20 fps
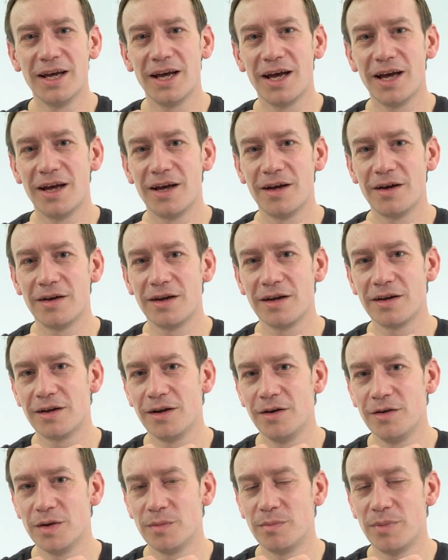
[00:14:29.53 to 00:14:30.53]
uh,
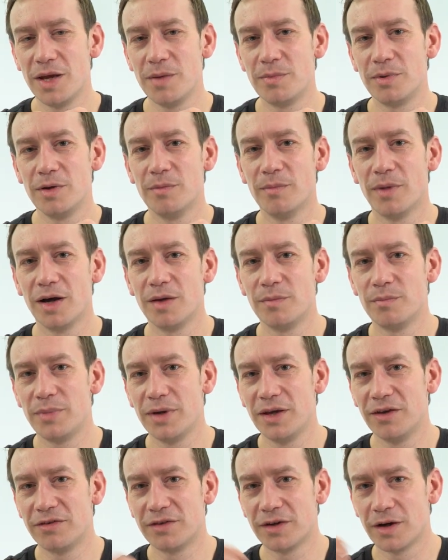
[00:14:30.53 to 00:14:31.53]
including people who might
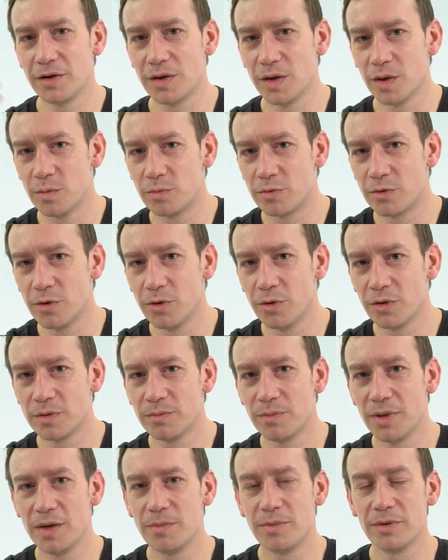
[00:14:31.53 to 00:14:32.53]
be studying
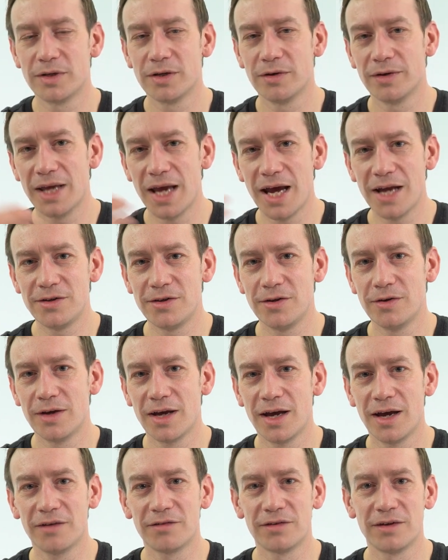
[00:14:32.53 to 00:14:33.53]
abroad, people doing
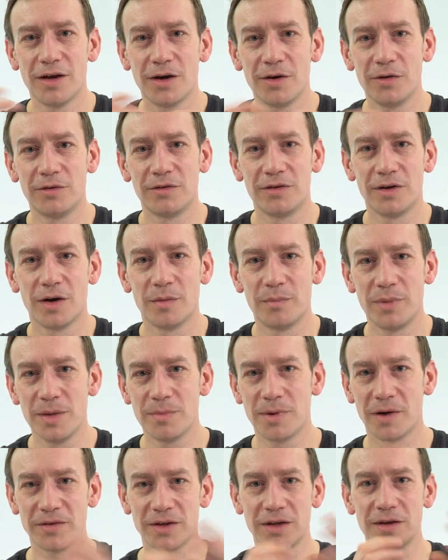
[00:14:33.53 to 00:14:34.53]
Eduqas and OCRB,
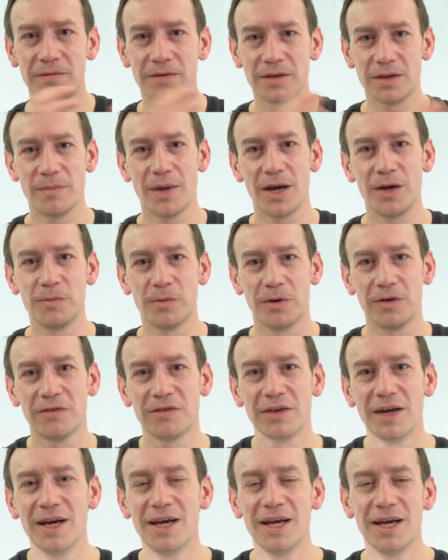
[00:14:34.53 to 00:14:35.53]
but I've done it for the main
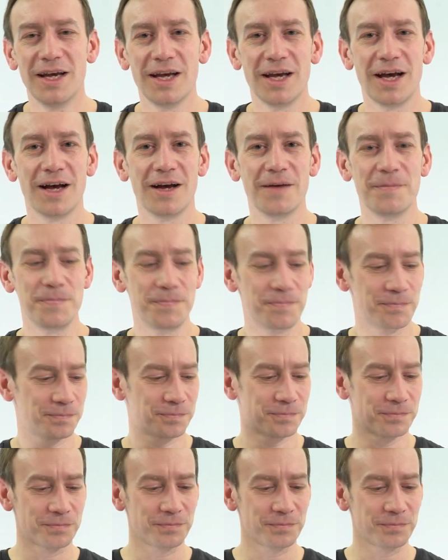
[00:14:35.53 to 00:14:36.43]
ones. Um,